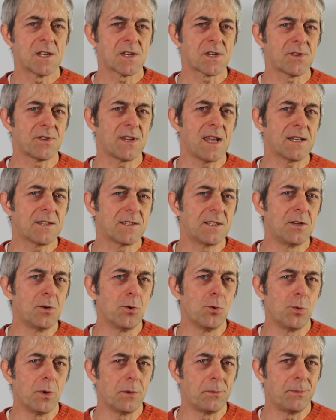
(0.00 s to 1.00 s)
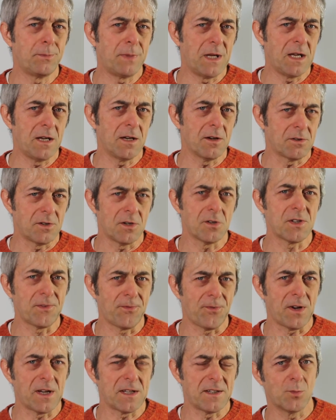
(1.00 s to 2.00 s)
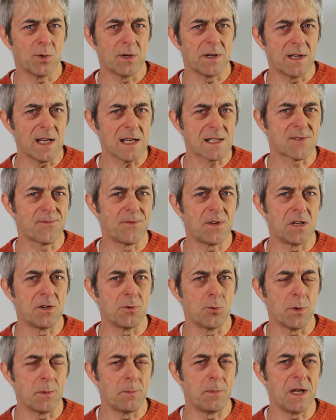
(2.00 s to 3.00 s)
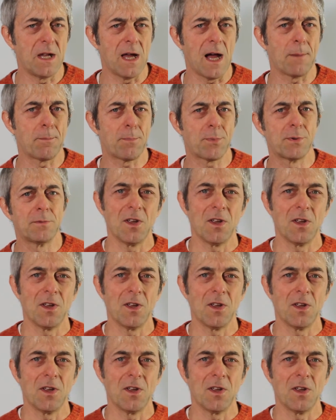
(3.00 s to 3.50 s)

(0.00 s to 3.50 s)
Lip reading: so that you will be notified when next video will be up.